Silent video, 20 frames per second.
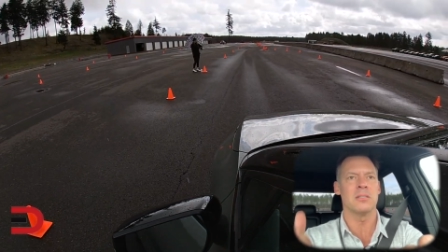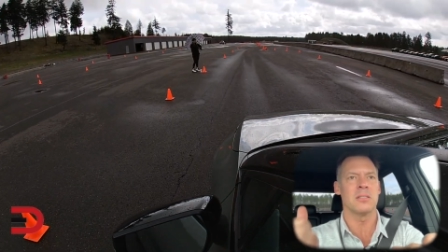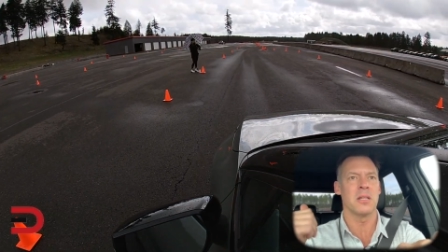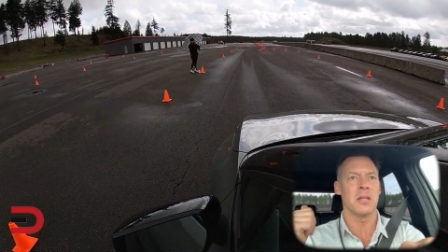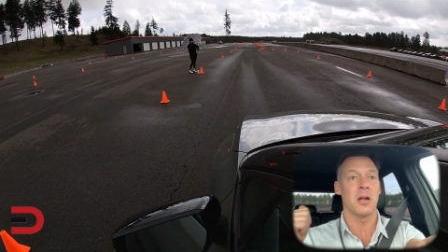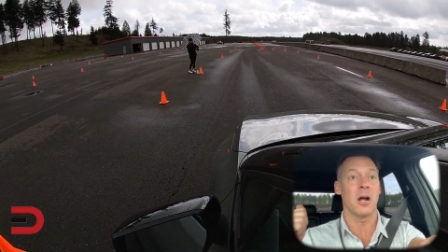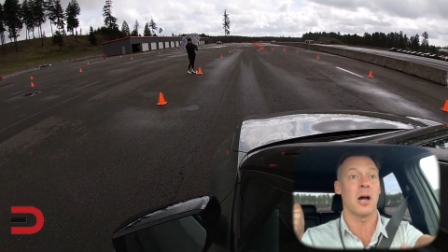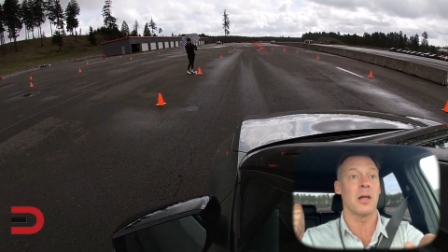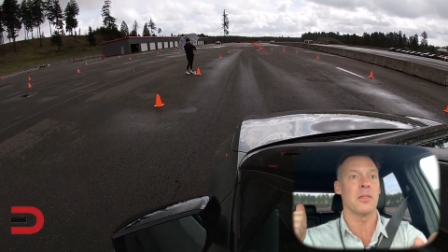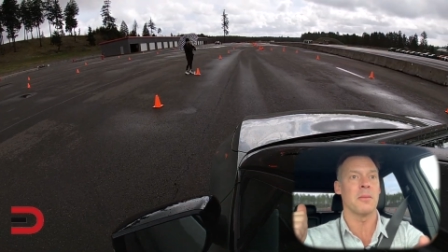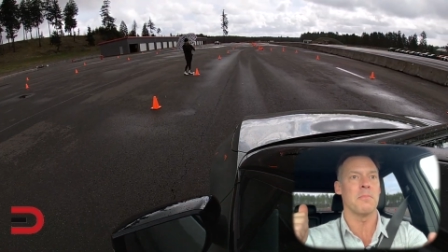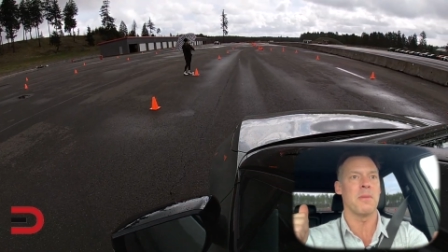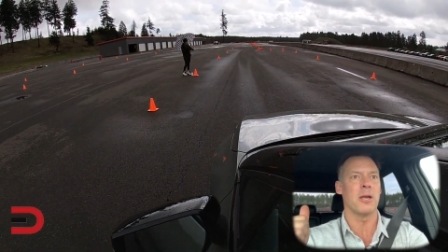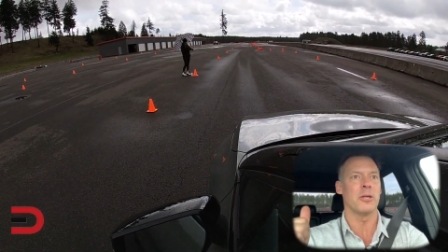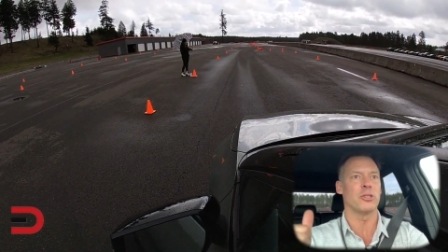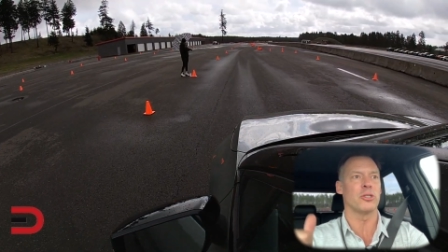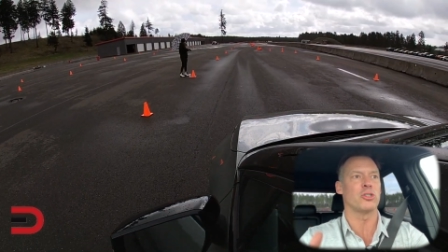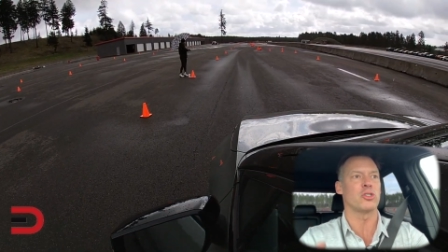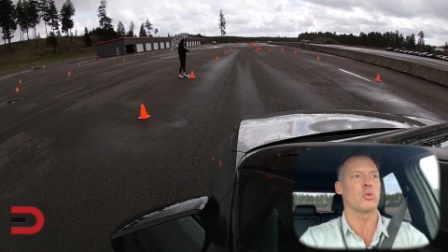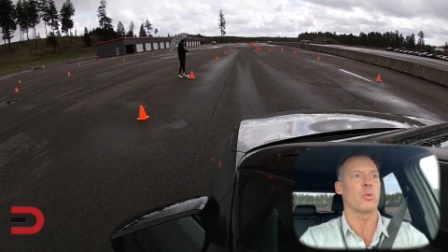and then on the
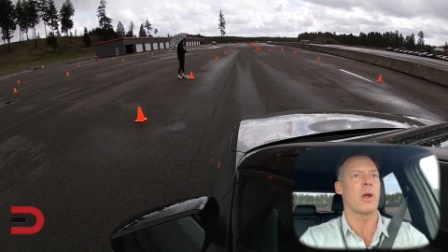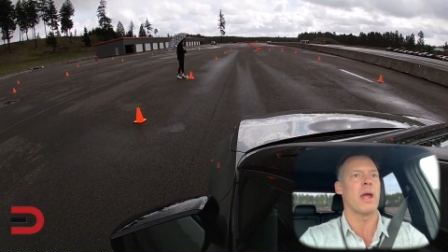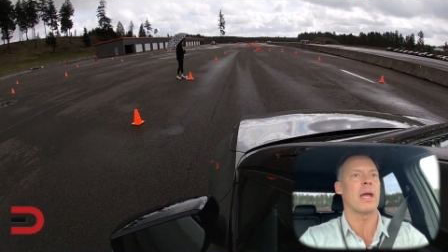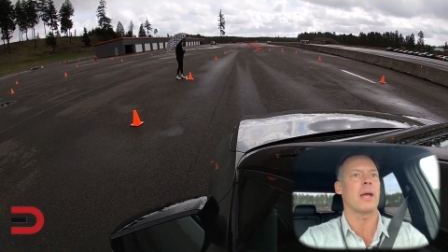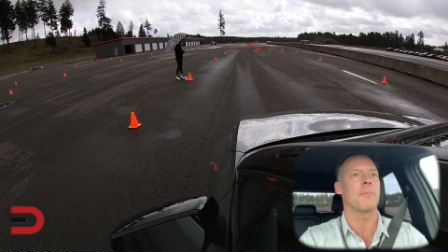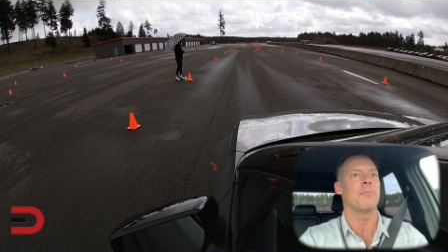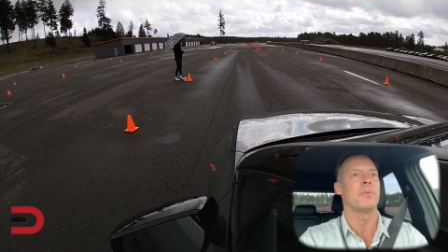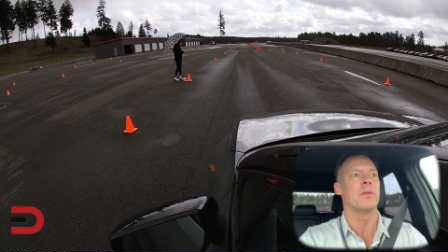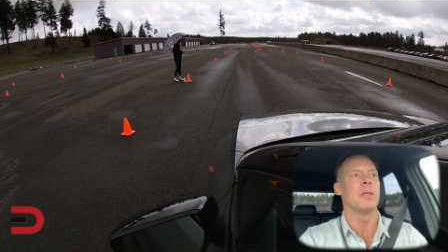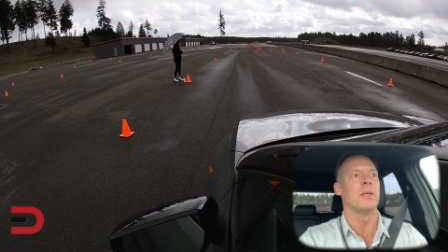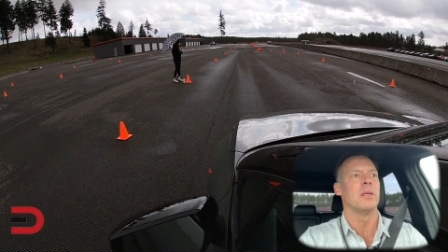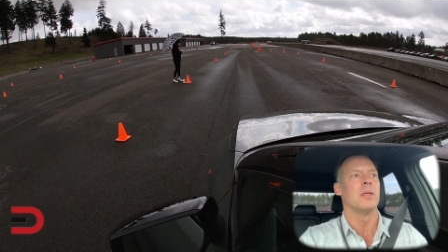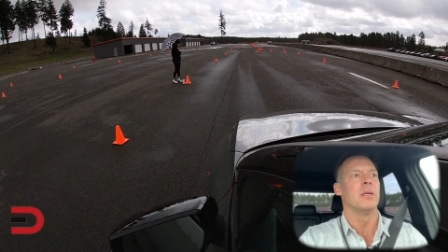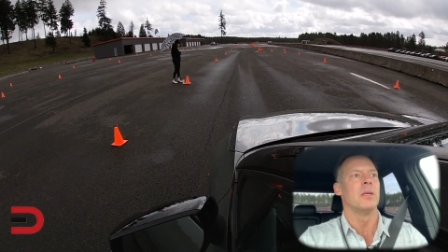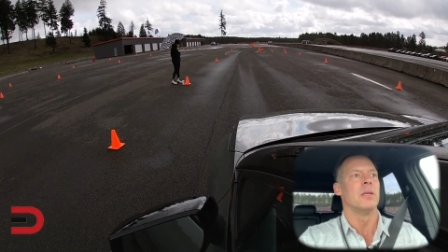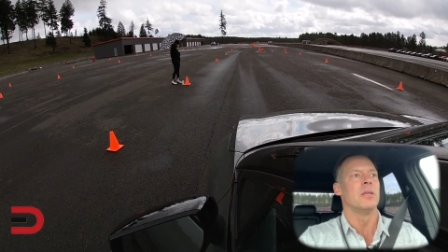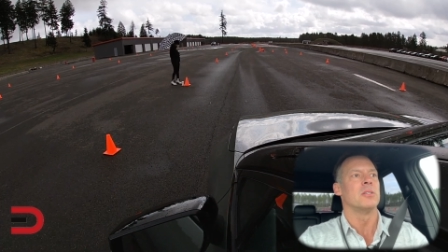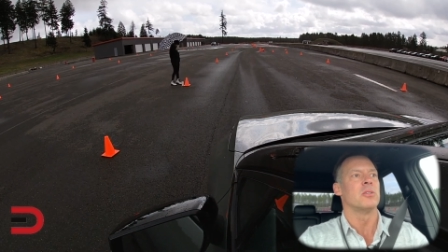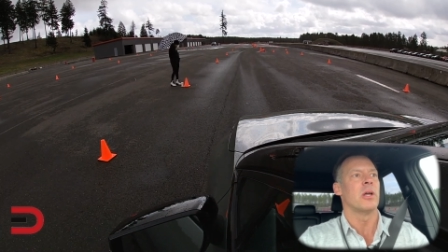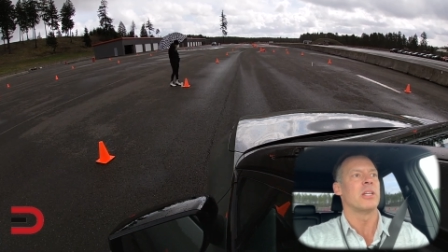miniature track.
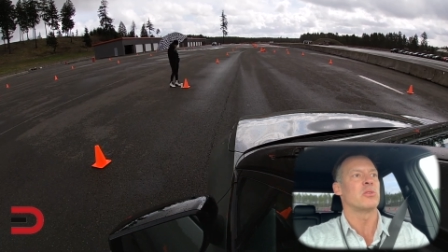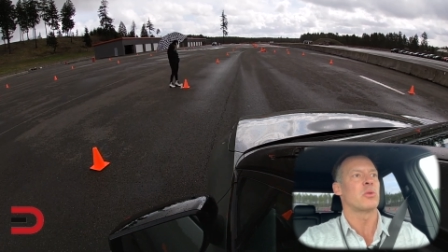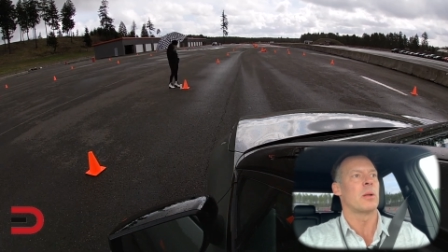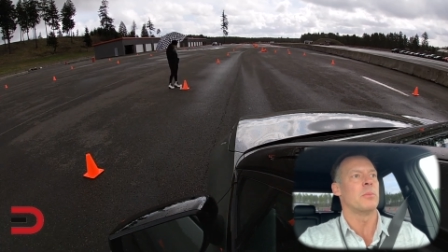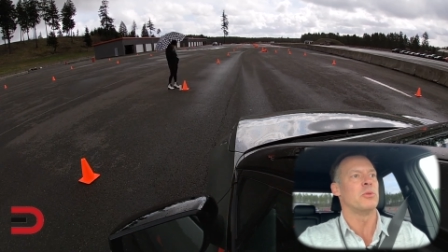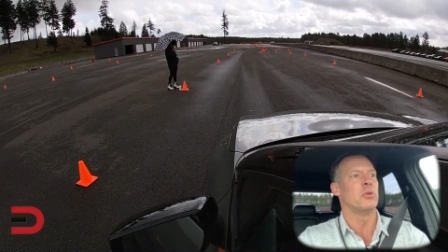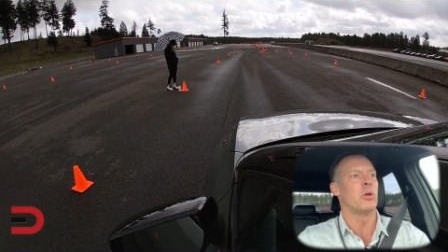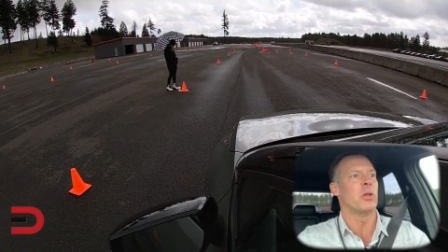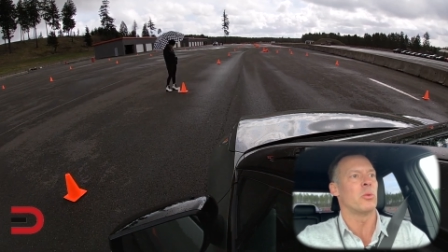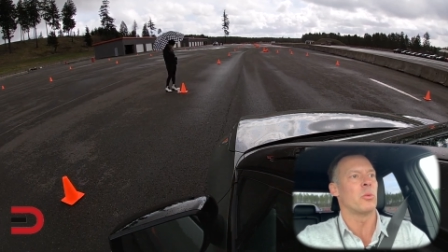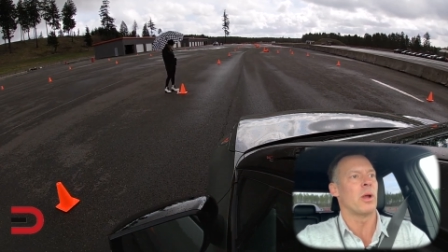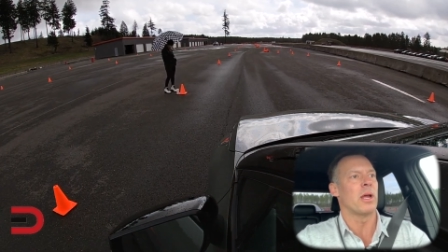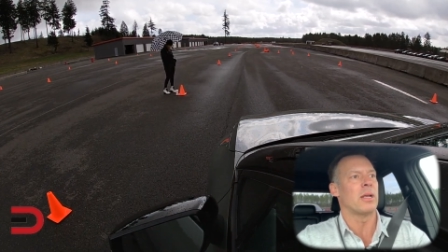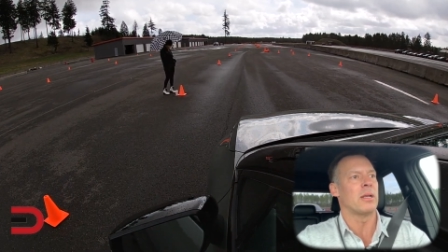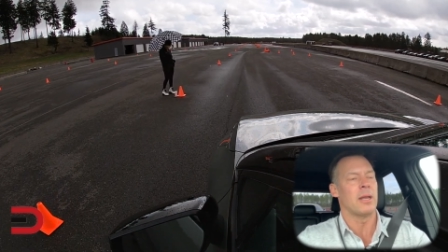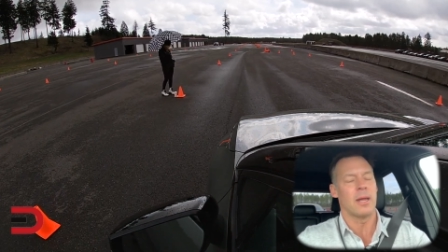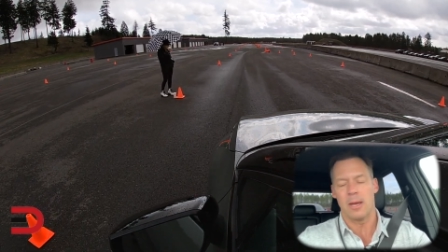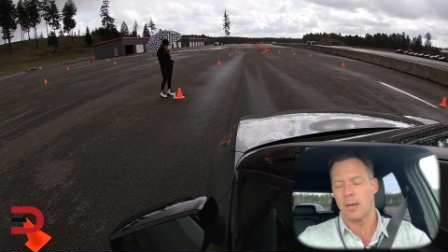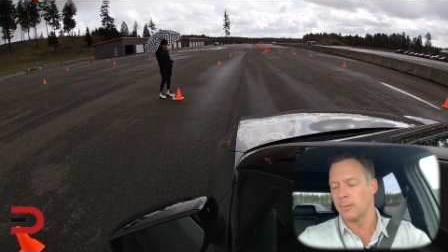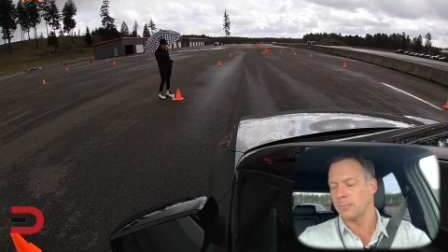So that's what I'm doing right
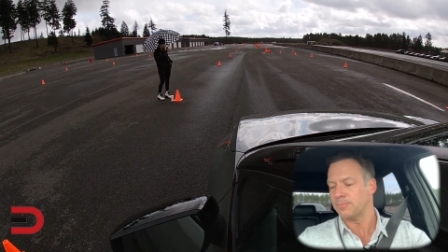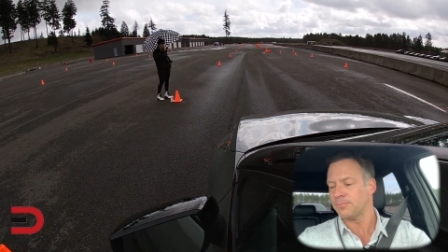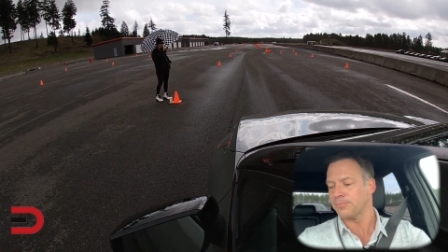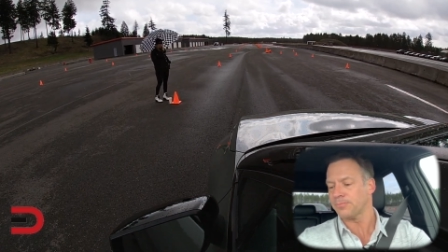now.